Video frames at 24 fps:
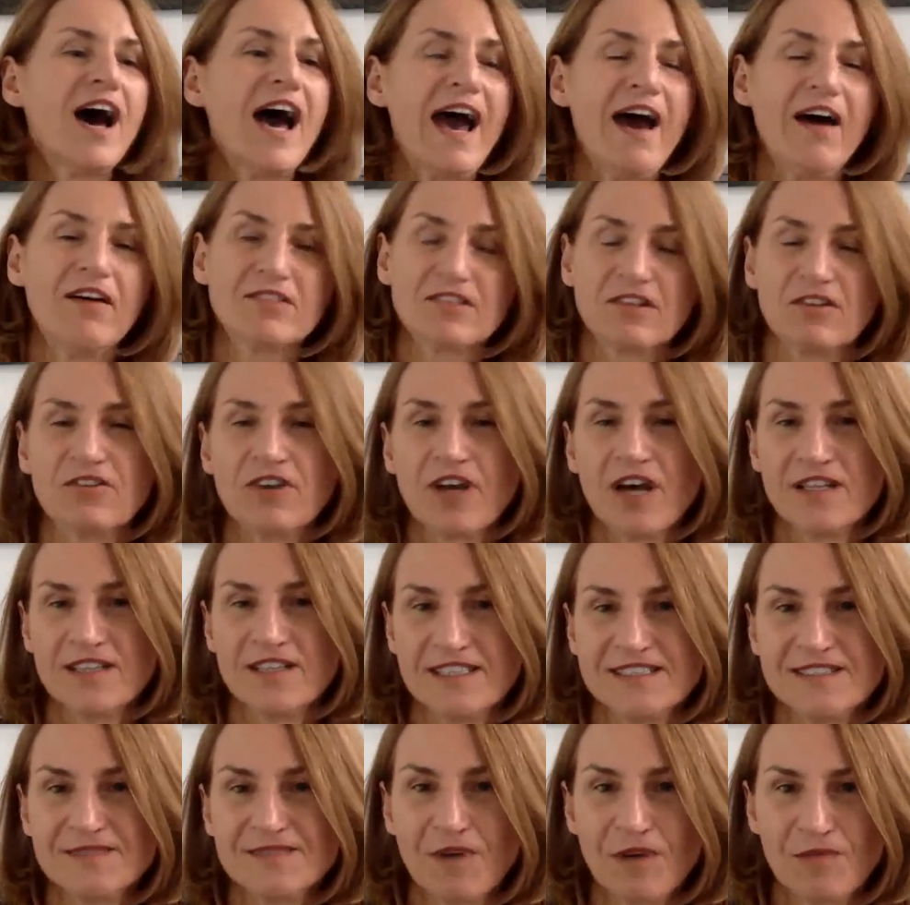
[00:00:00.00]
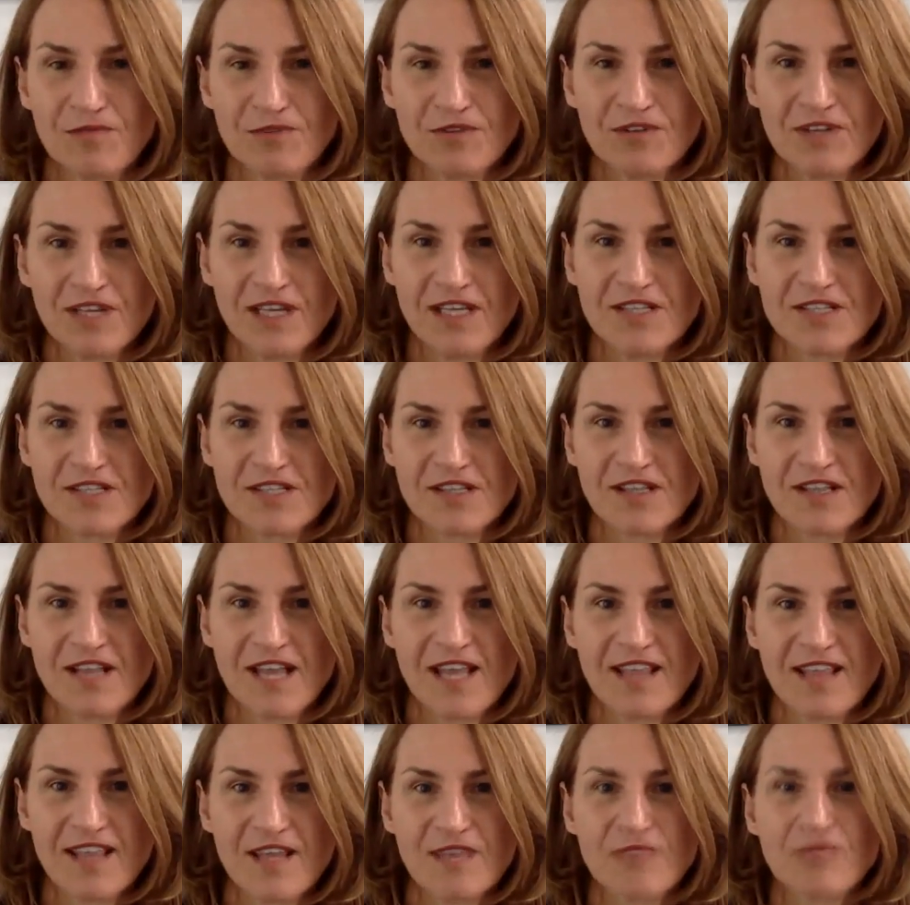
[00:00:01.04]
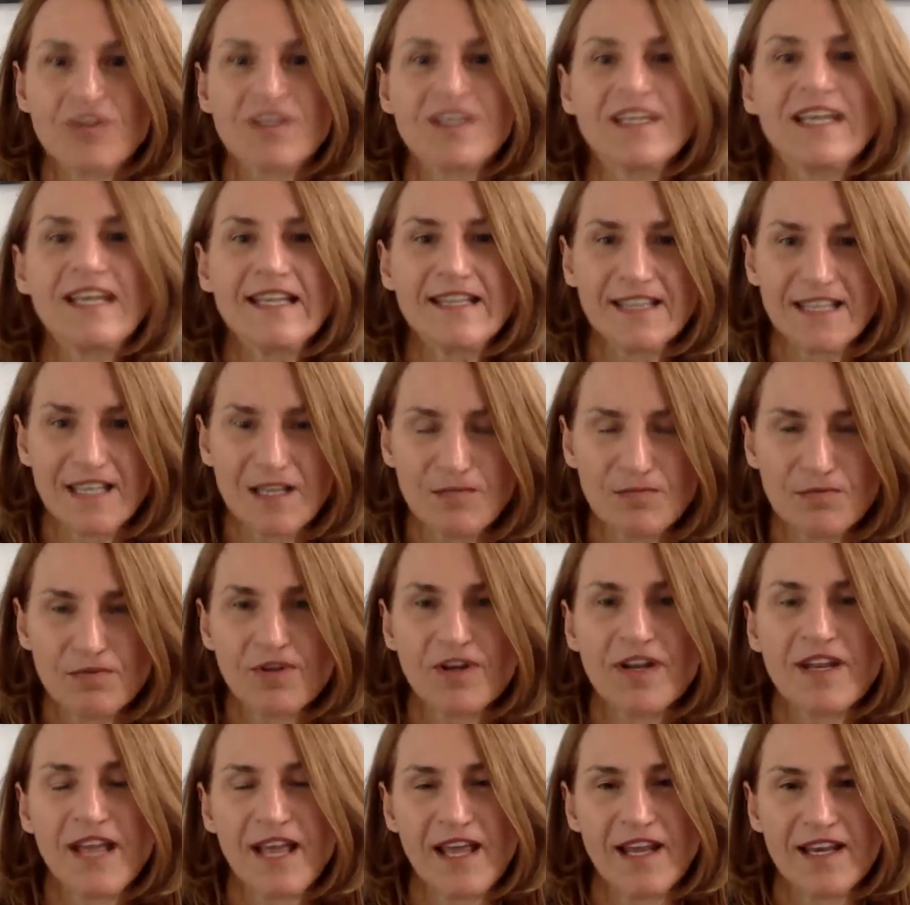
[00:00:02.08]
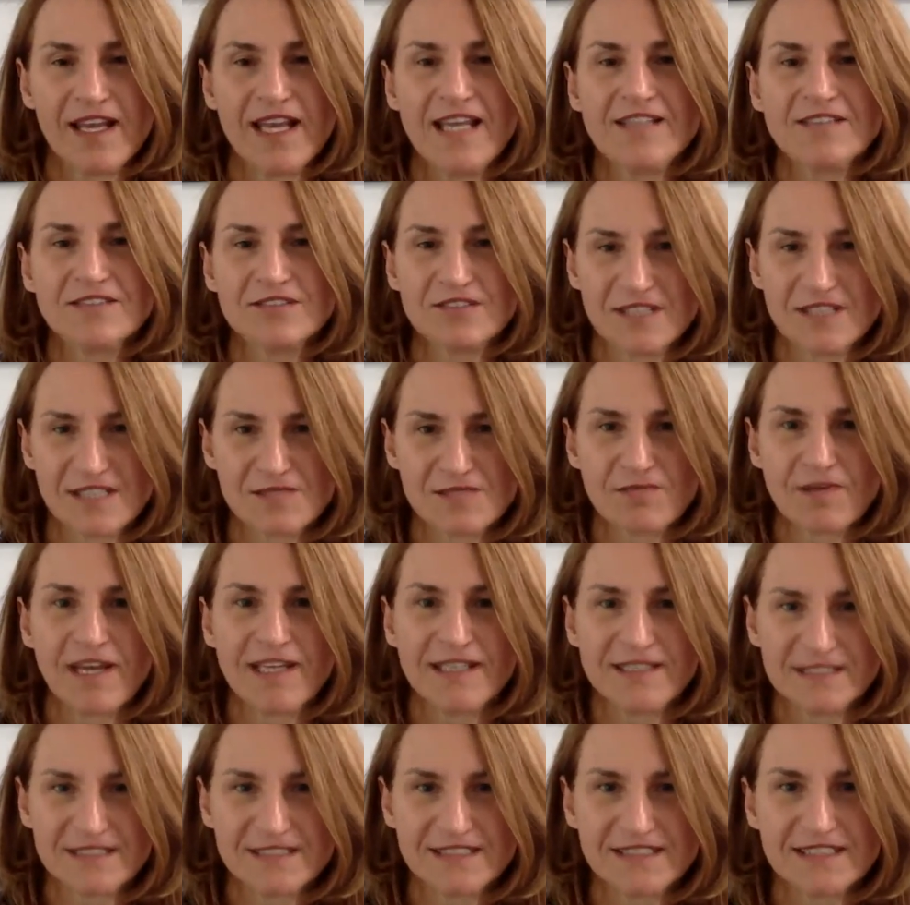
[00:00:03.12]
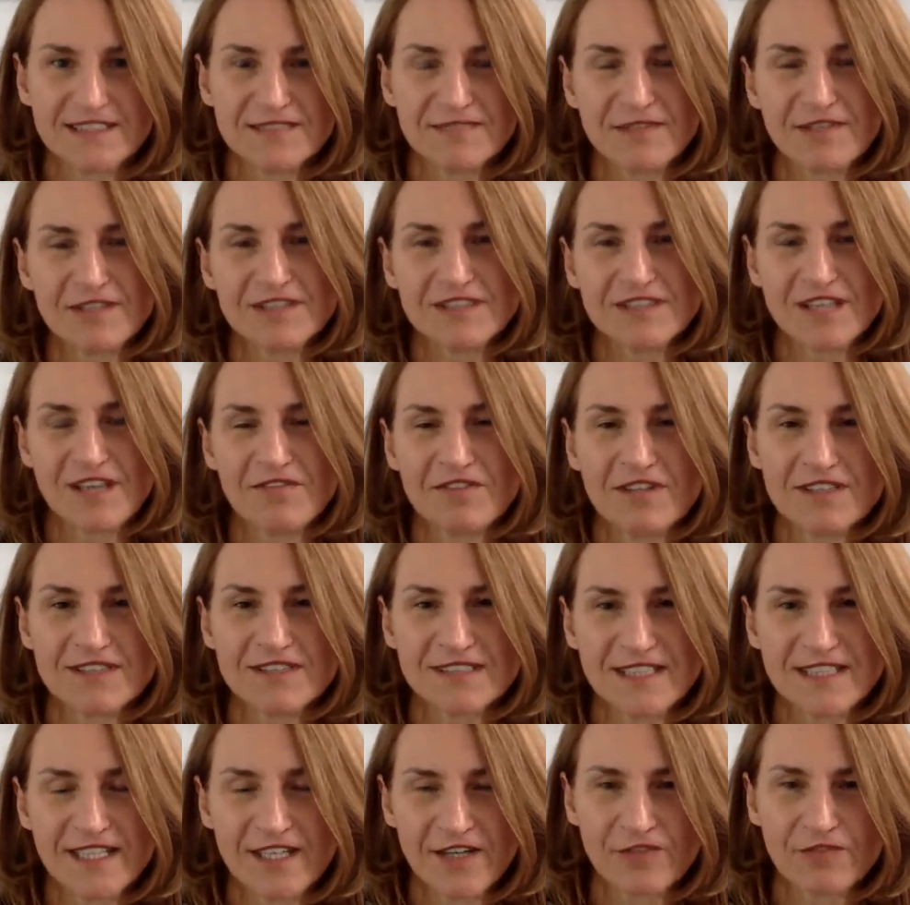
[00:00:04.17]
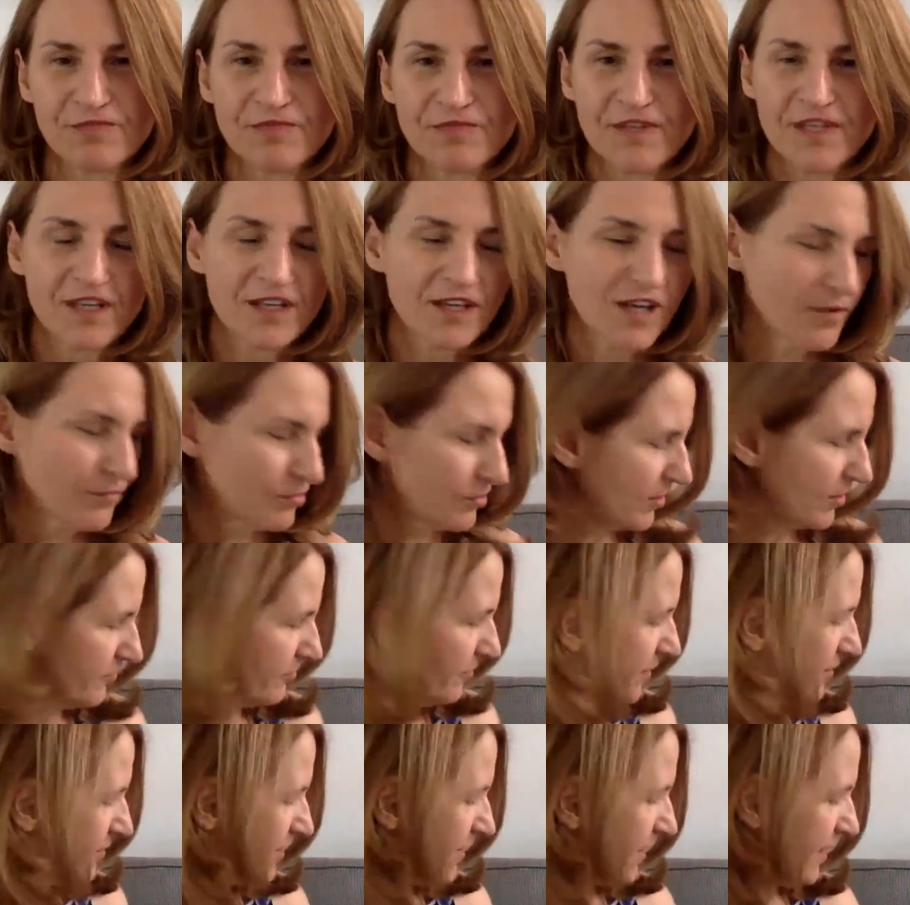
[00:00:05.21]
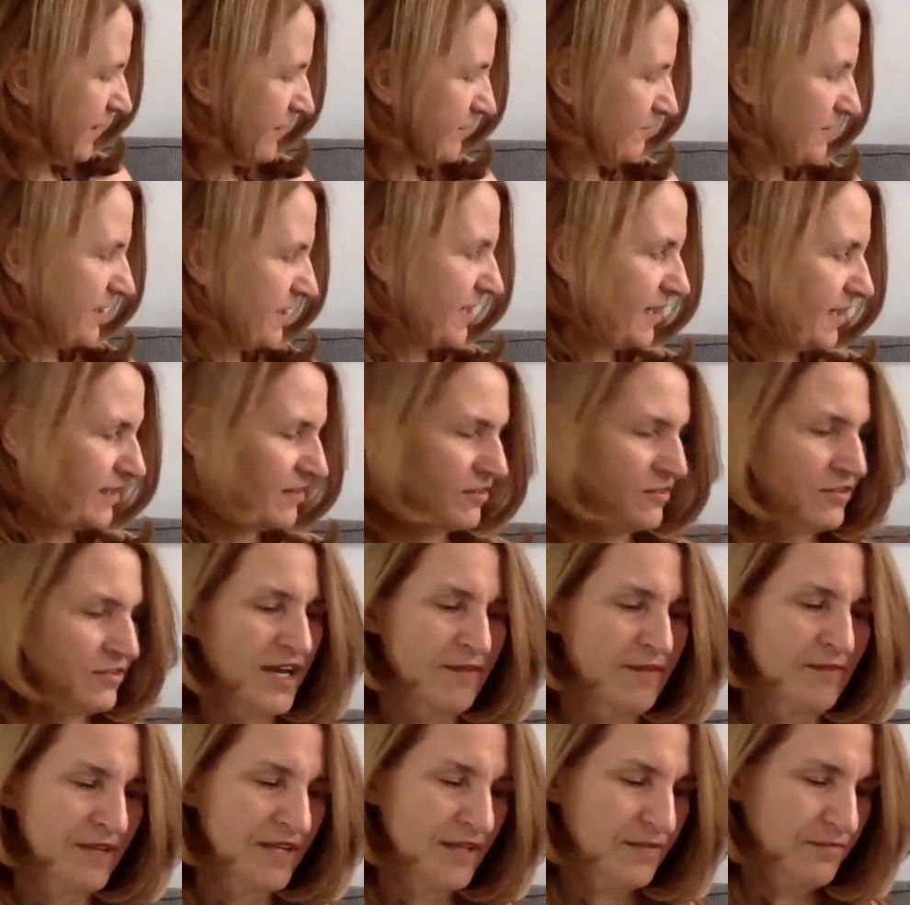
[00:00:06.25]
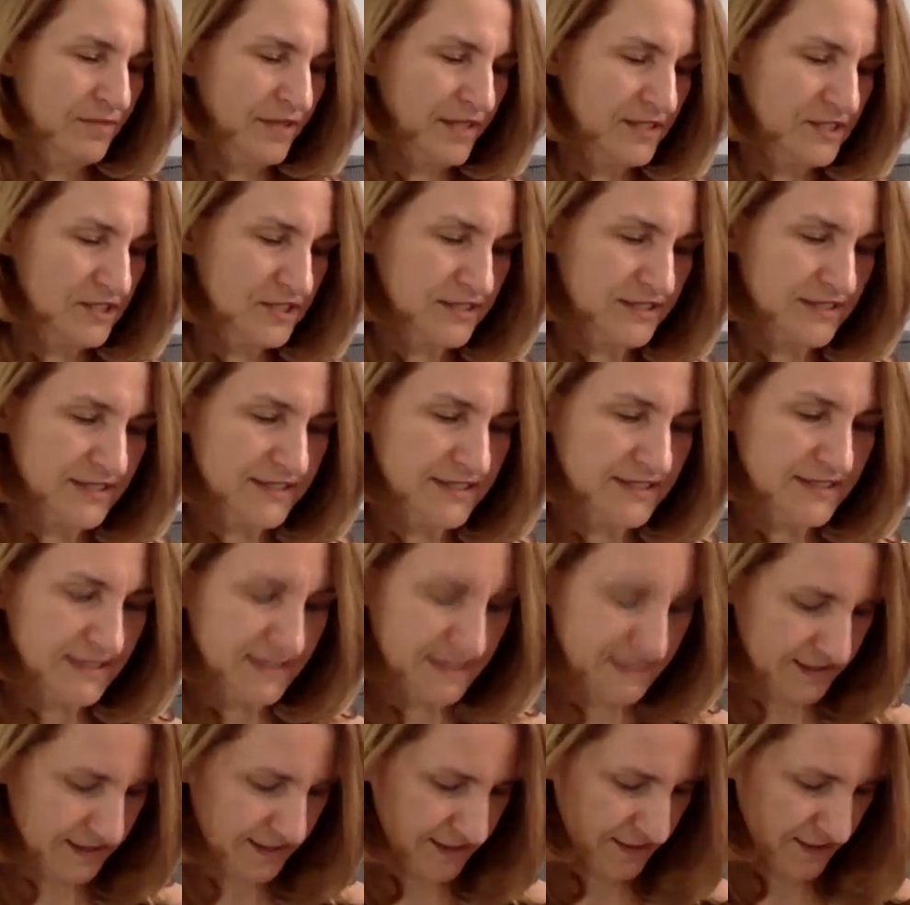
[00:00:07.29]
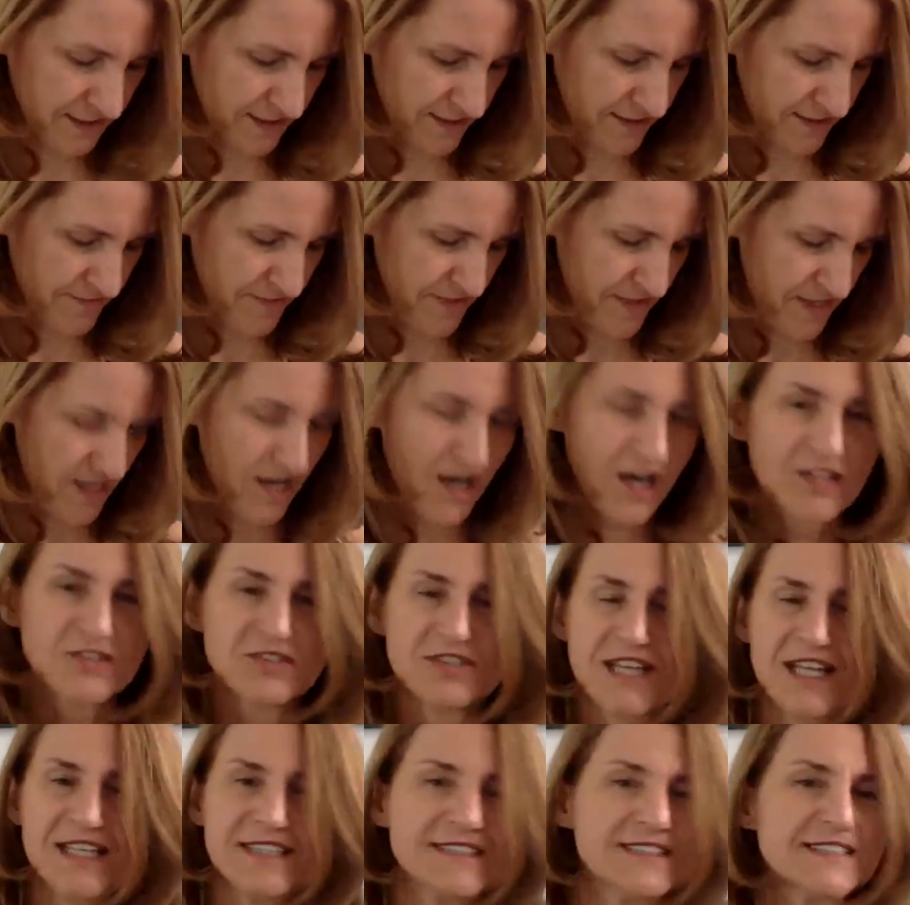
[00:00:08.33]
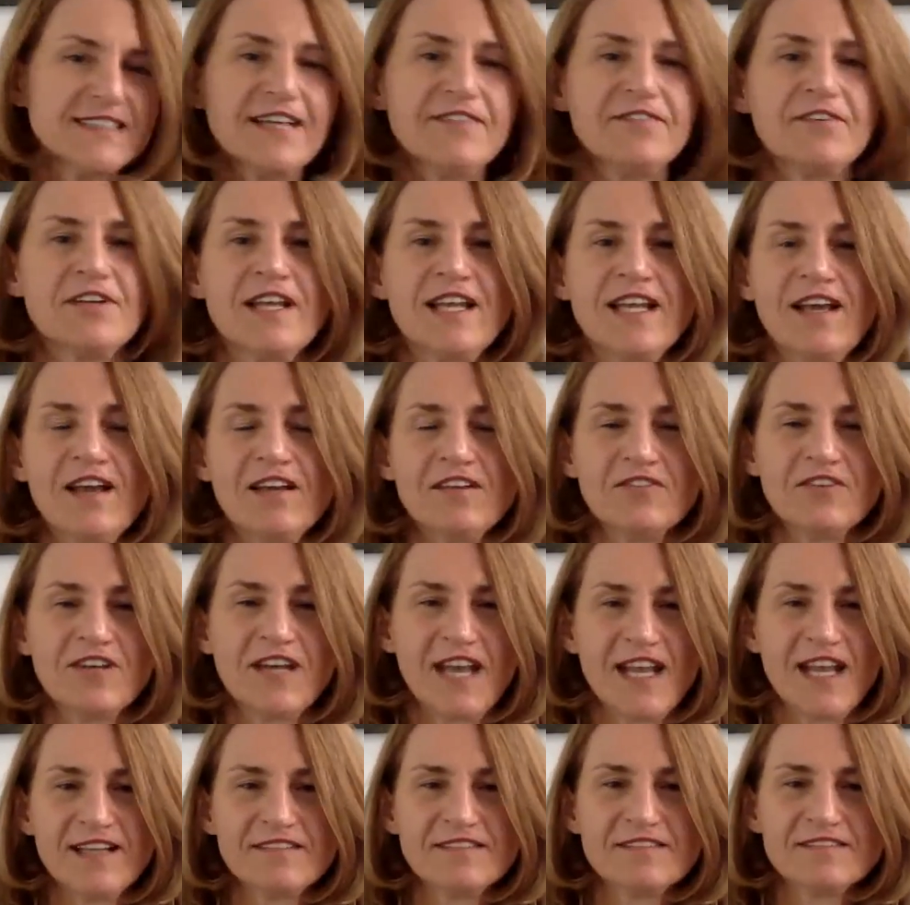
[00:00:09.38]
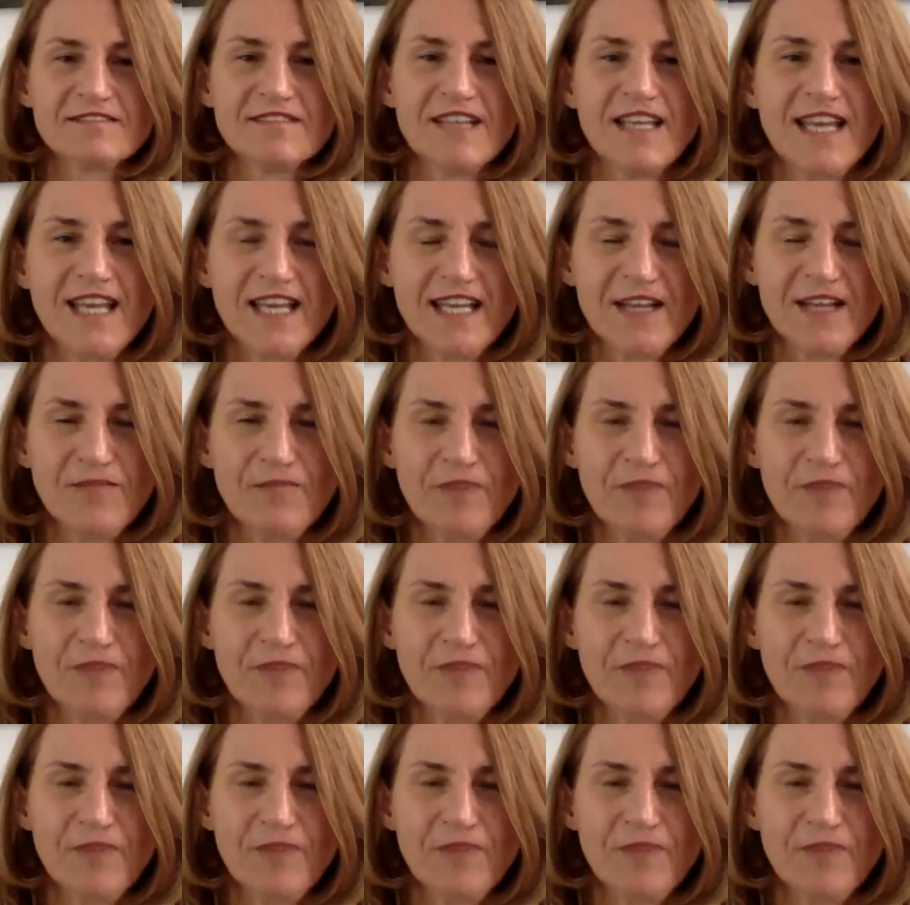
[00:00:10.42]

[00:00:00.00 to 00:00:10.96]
outlook on this population that they would dig deeper then into these practices, because obviously in a couple of hundred, I don't know how many pages this is, 170, 180